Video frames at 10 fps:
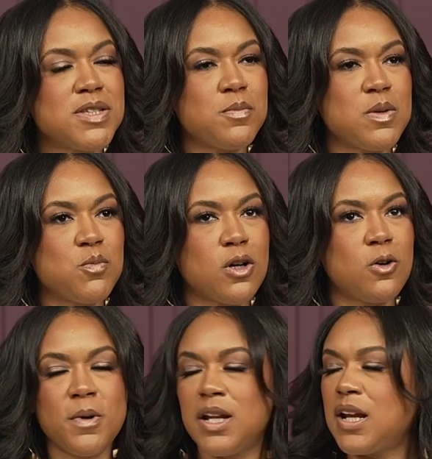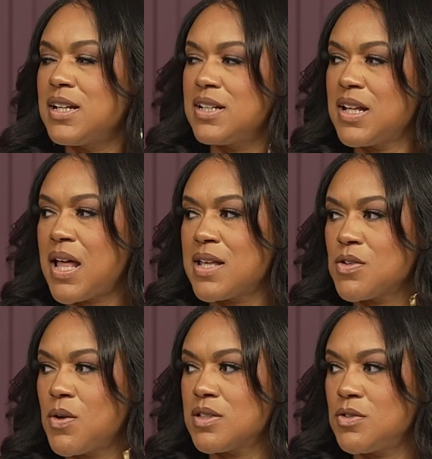said be more open, and I didn't
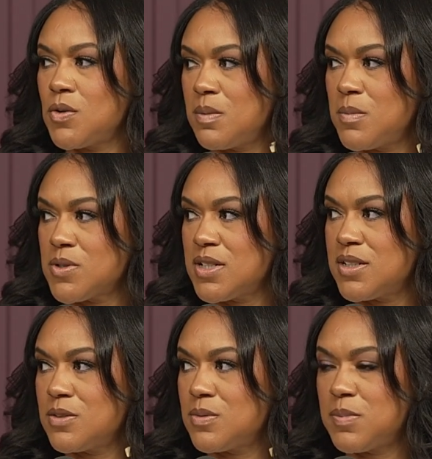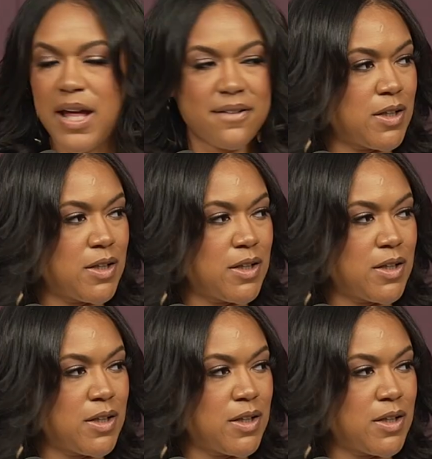ask you all. Do you all mostly deal with Black